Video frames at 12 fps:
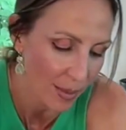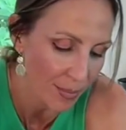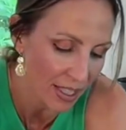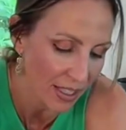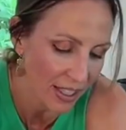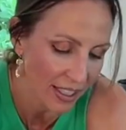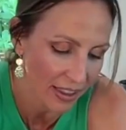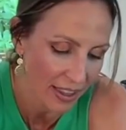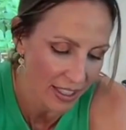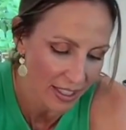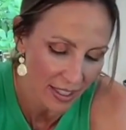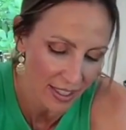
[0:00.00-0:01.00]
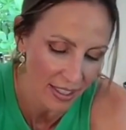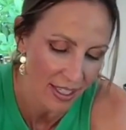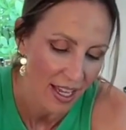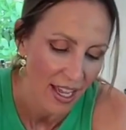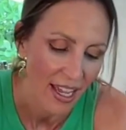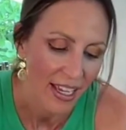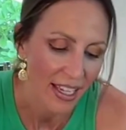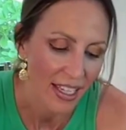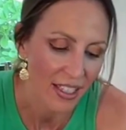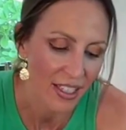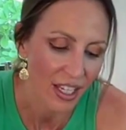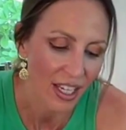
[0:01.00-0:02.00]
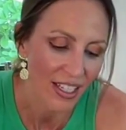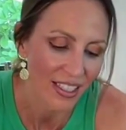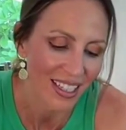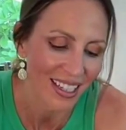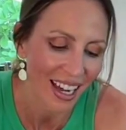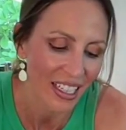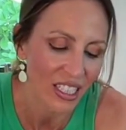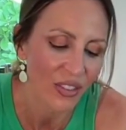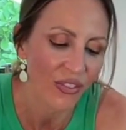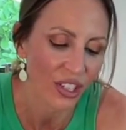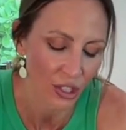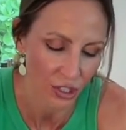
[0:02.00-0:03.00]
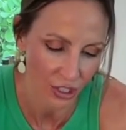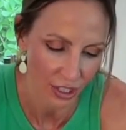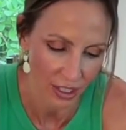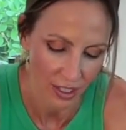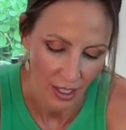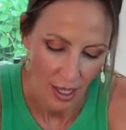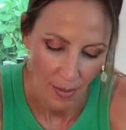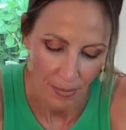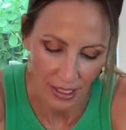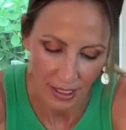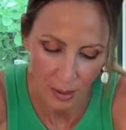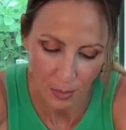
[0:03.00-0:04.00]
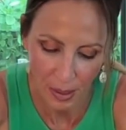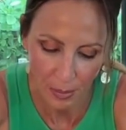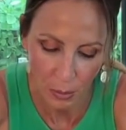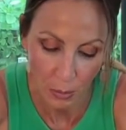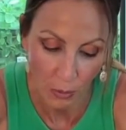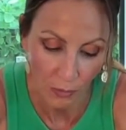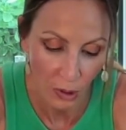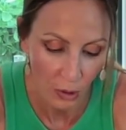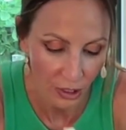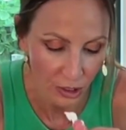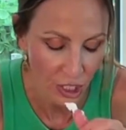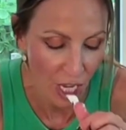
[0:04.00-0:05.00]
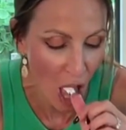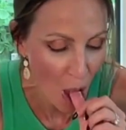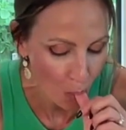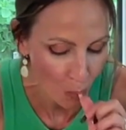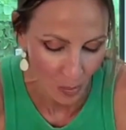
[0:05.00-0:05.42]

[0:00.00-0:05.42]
Something like this is a nice finisher because people won't feel guilty.